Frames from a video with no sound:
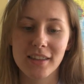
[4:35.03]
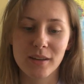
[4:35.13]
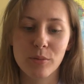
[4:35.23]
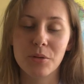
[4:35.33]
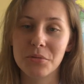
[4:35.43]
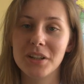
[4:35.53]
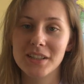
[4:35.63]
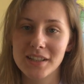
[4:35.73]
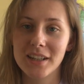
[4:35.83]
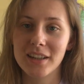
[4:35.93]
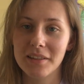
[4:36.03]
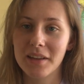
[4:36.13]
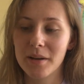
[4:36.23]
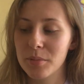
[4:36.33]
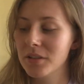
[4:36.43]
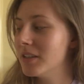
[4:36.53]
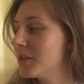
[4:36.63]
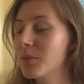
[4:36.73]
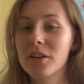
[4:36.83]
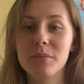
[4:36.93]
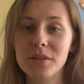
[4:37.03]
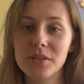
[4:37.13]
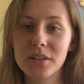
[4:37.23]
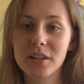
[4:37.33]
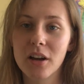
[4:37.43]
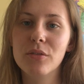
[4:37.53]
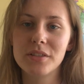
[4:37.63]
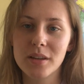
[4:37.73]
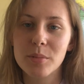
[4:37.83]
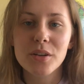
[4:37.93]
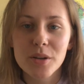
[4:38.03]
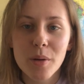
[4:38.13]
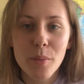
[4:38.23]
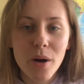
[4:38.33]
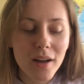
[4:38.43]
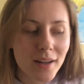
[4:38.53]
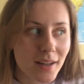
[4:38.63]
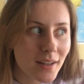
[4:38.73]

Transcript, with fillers: I think we all need to hear that because that's what I've been doing. Obviously I've been doing my work.